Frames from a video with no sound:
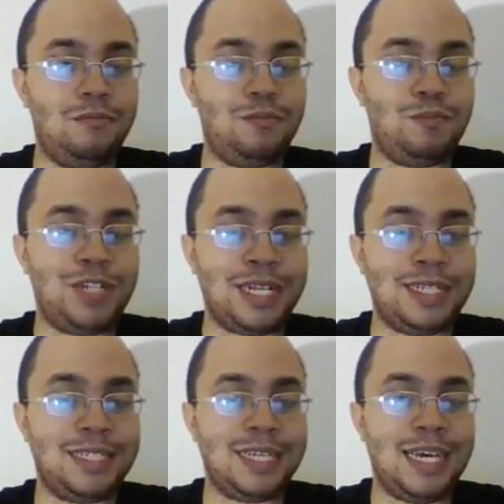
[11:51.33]
protect
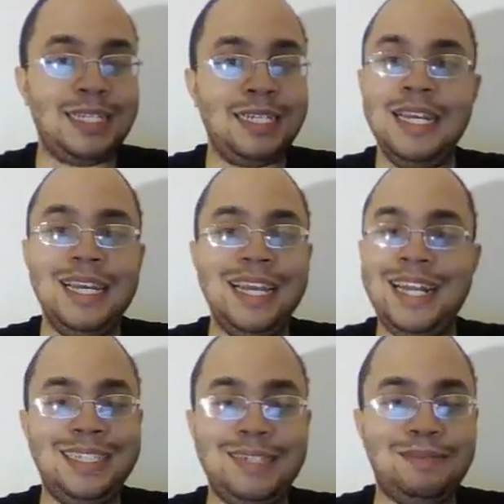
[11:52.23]
this cut. He
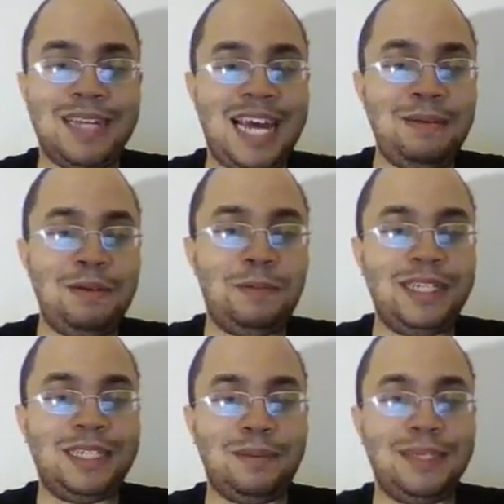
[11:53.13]
doesn't have time to play
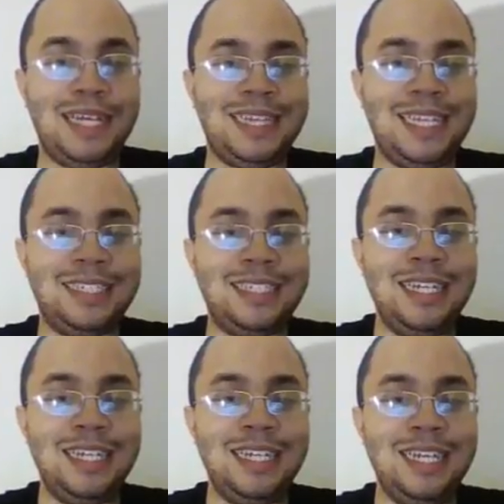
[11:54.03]
something like this.
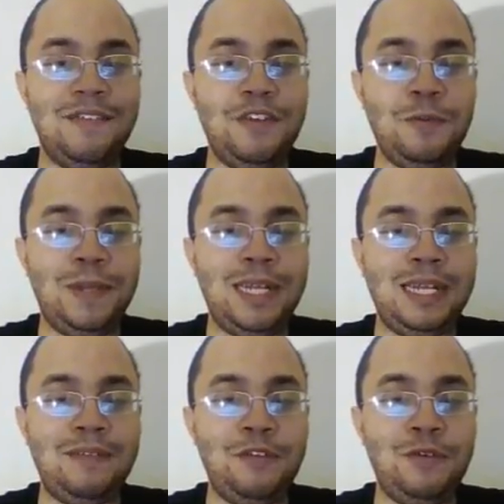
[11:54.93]
If you
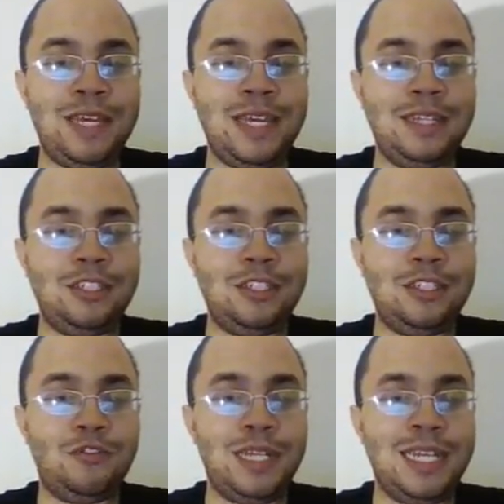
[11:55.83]
kill his
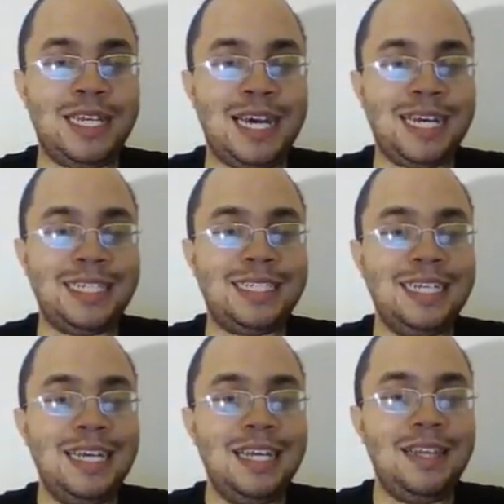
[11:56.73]
group and he cuts,
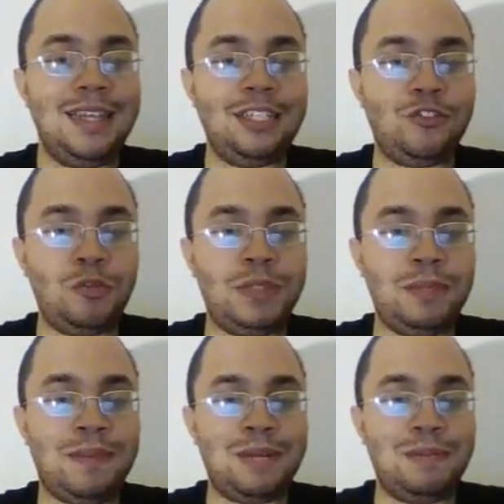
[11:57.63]
this group at the
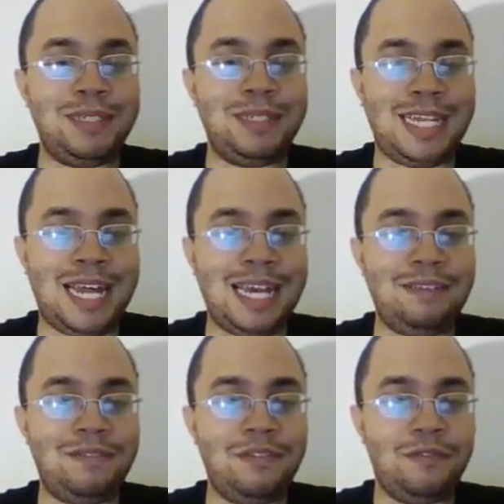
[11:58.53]
bottom is
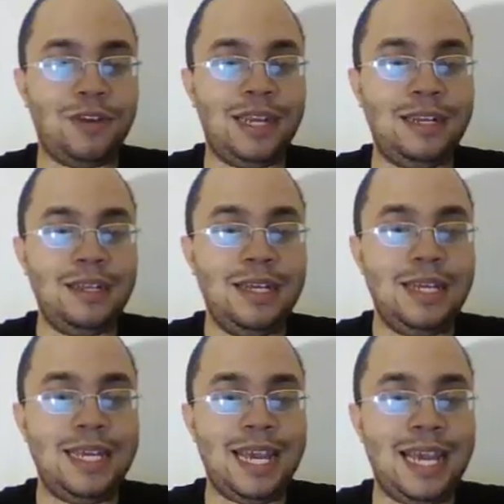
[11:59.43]
alive, right?
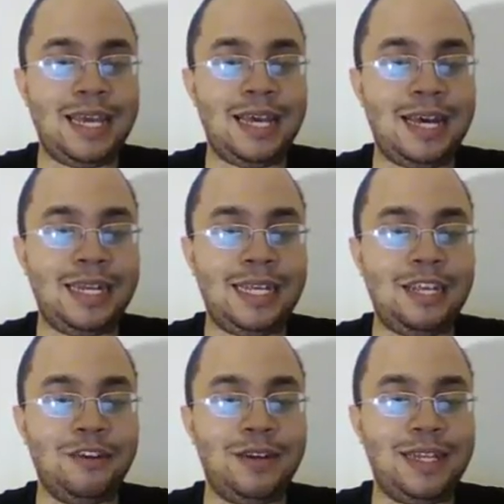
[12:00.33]
He can't cut
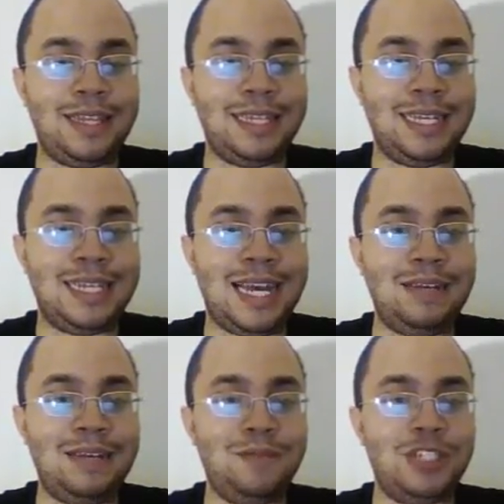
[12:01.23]
here or anything like that.
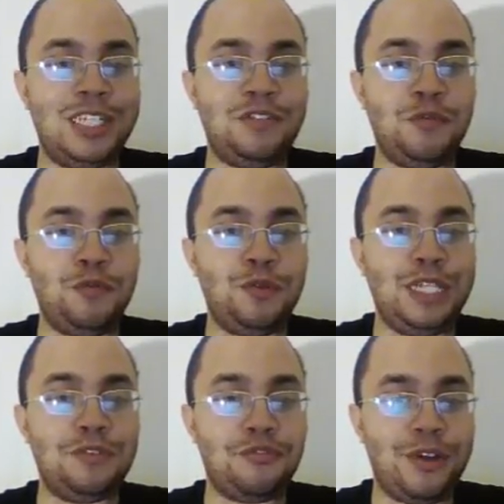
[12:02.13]
In which case, if you're really
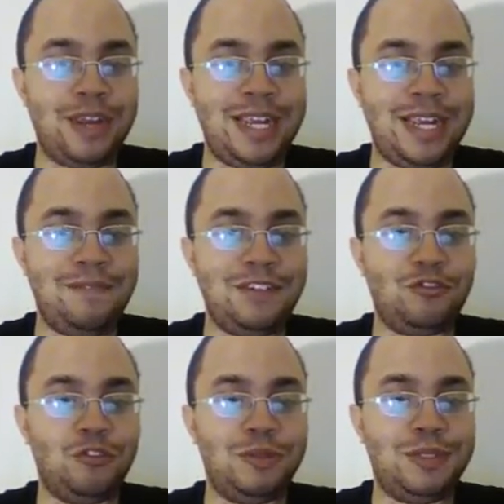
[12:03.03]
afraid of this
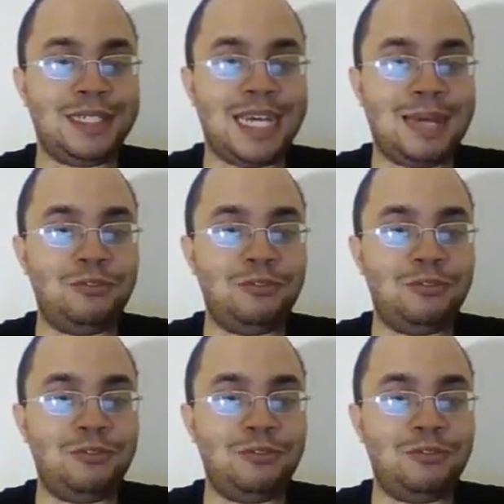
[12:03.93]
group at the top,